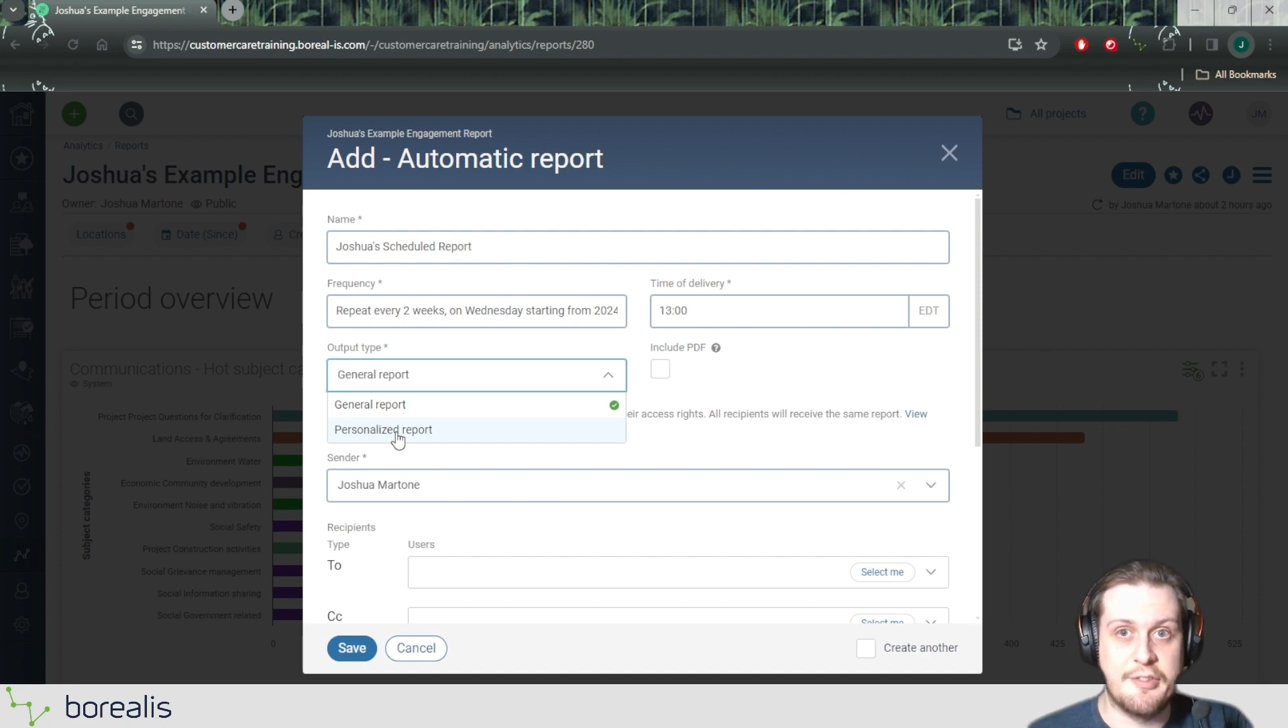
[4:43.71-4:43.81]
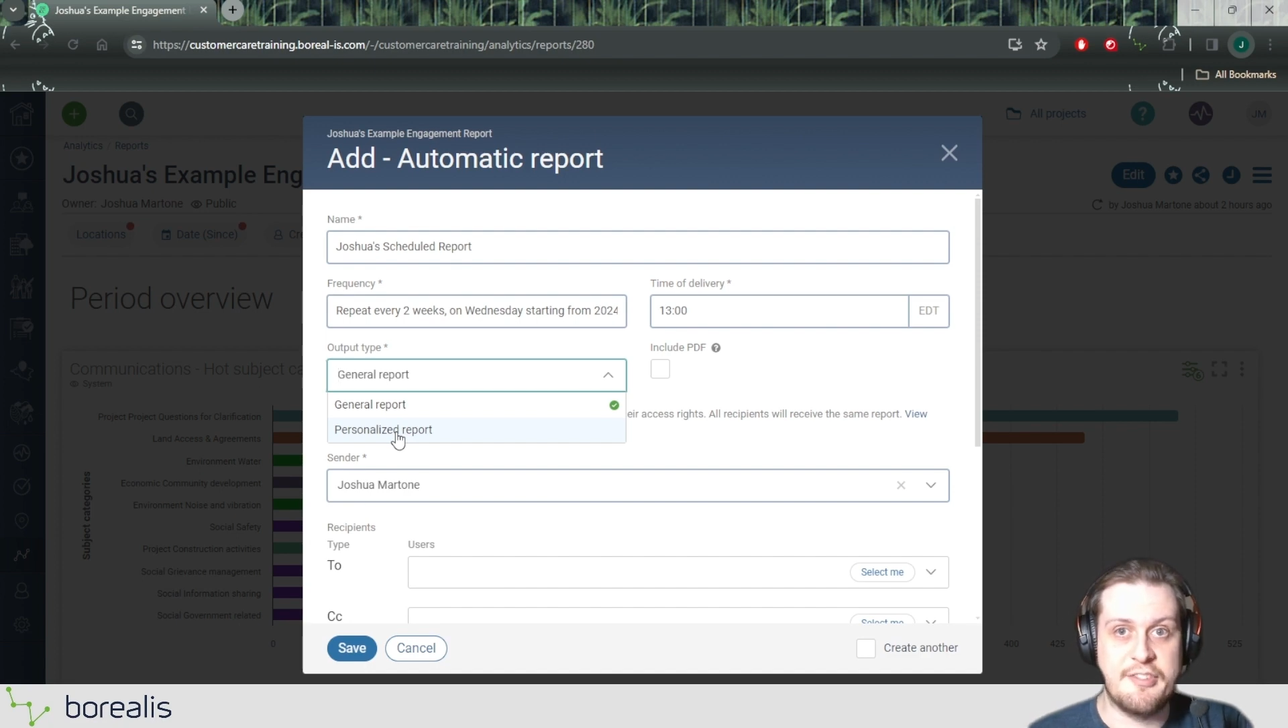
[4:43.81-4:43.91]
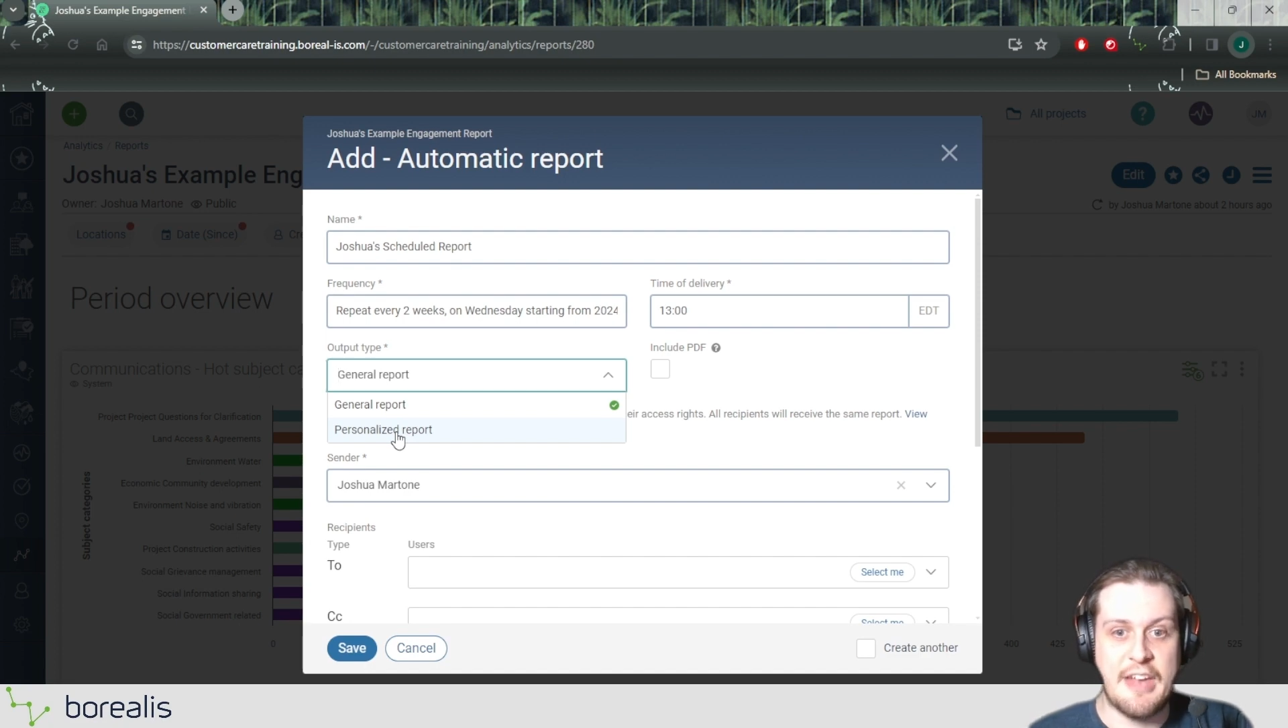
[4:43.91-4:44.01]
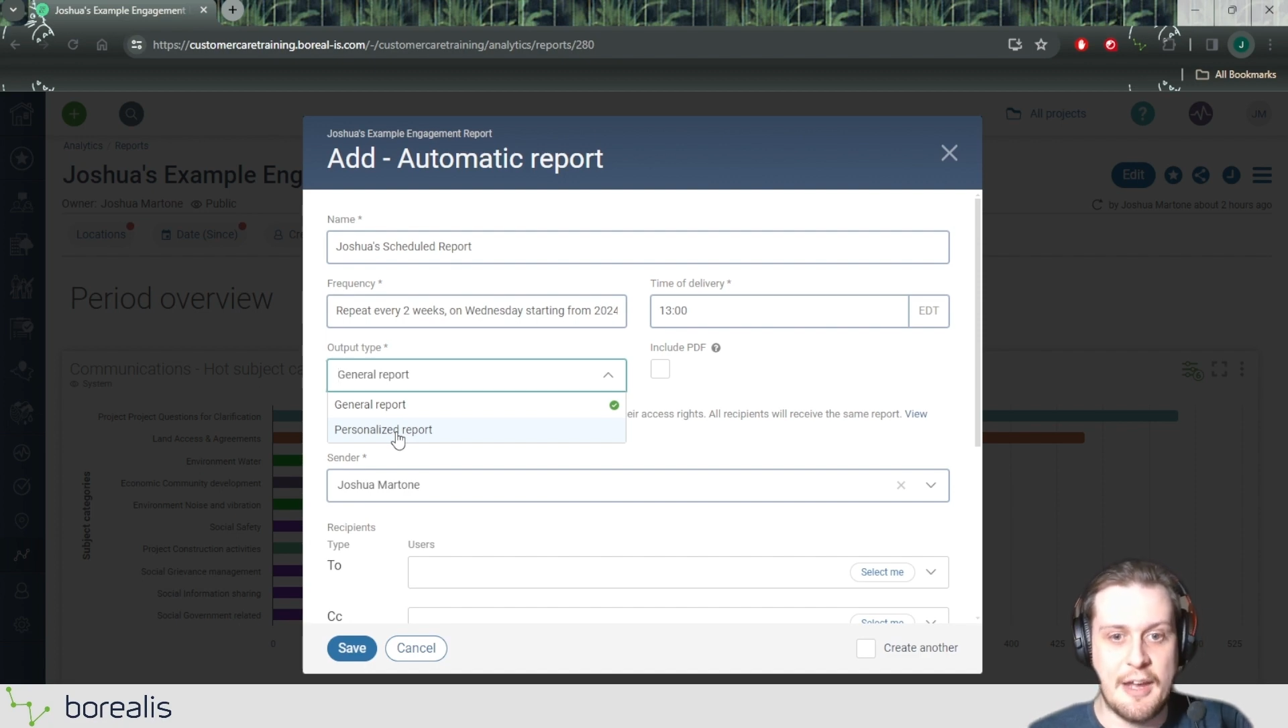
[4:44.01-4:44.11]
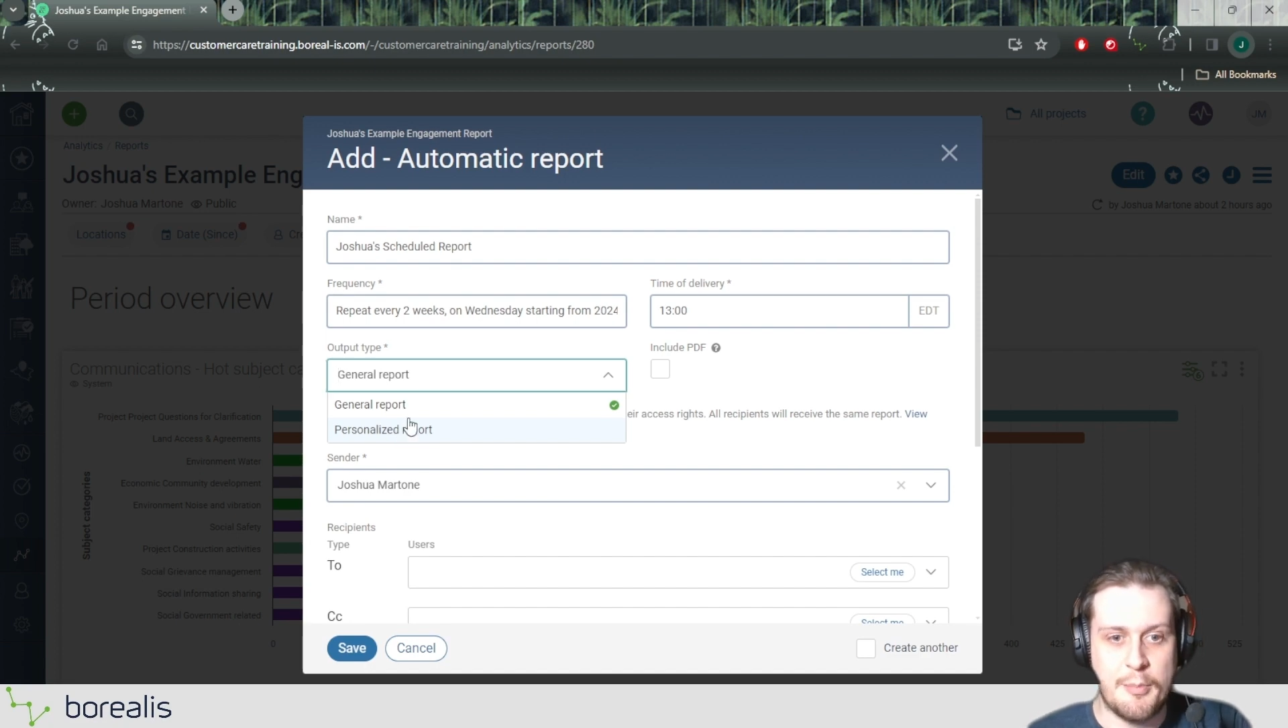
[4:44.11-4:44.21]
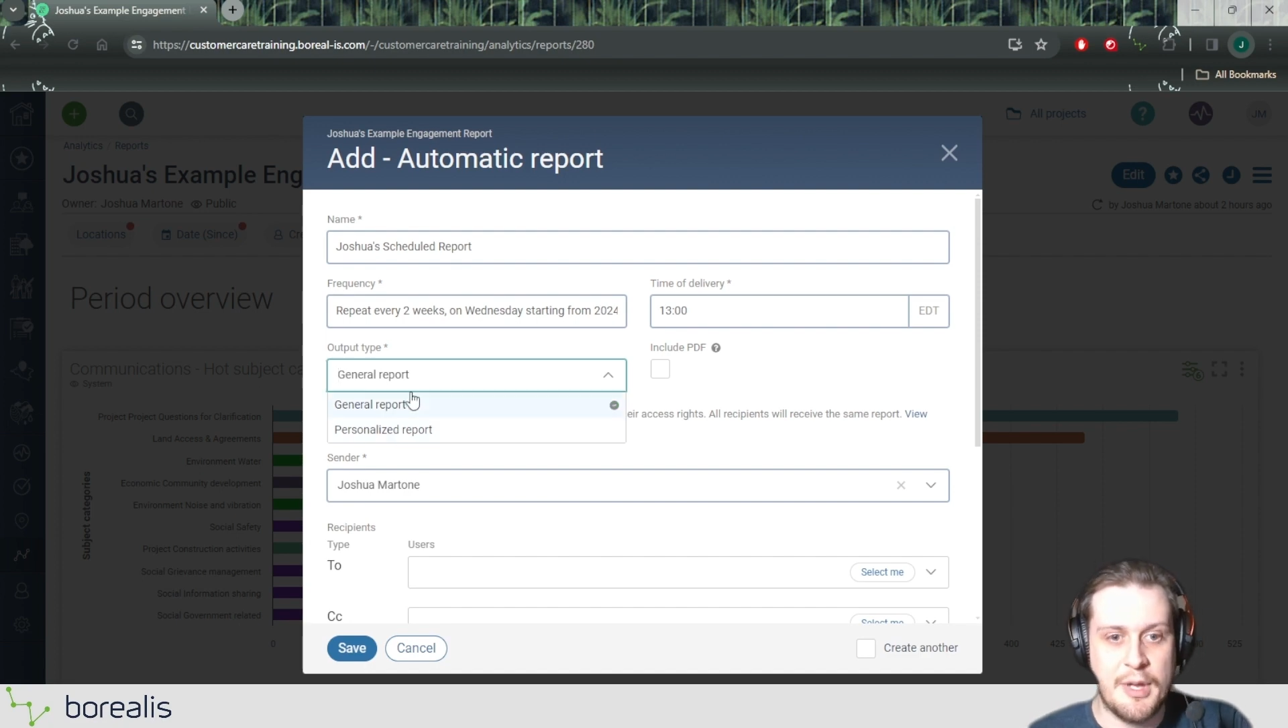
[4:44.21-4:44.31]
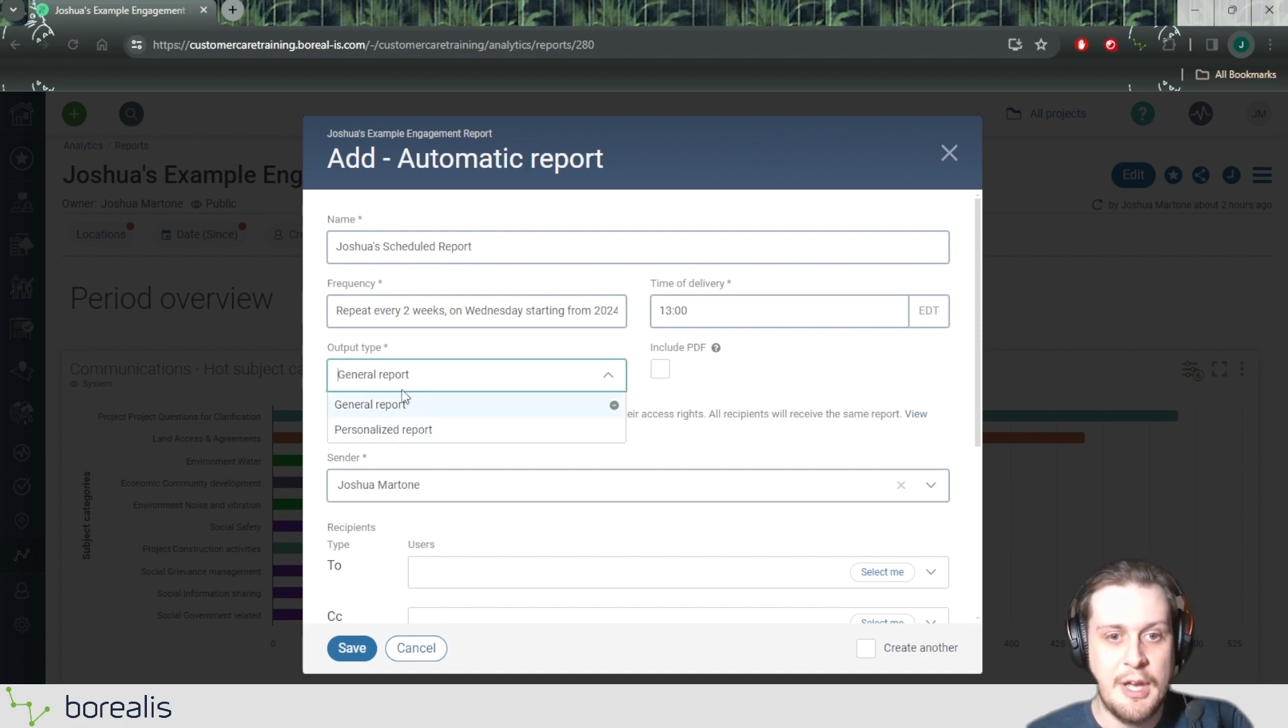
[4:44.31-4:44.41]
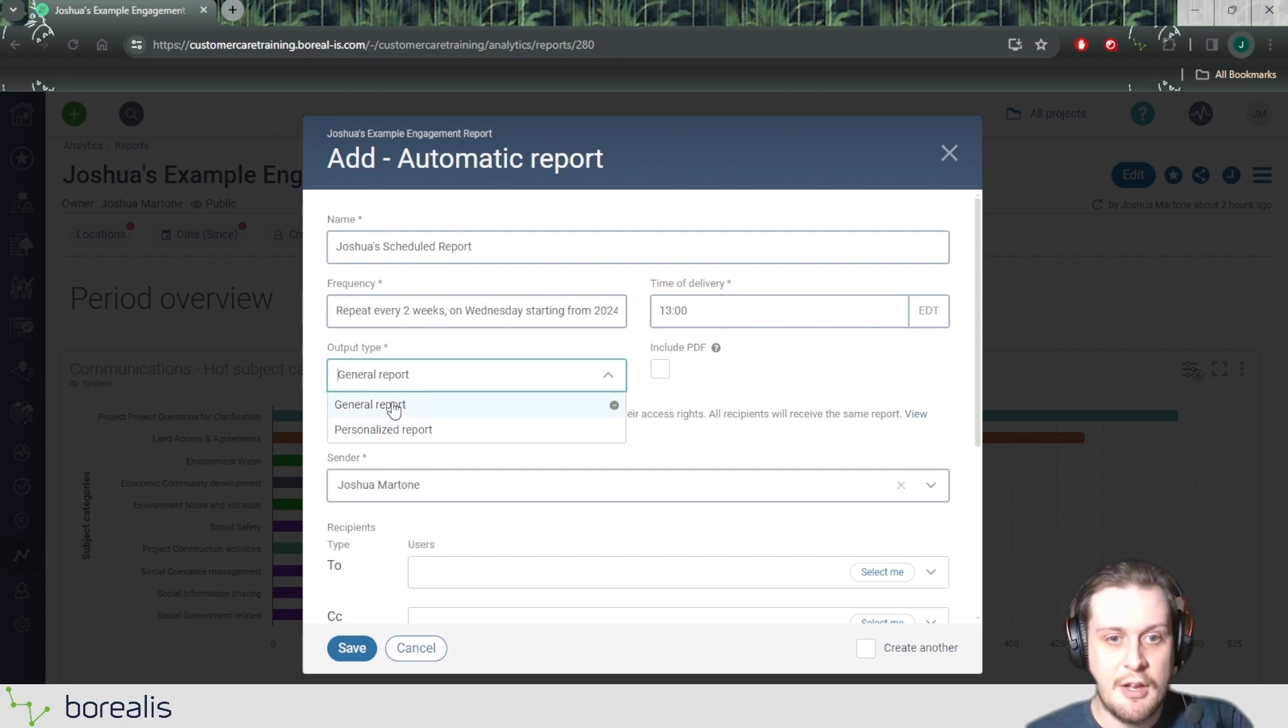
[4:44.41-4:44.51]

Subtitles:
setup.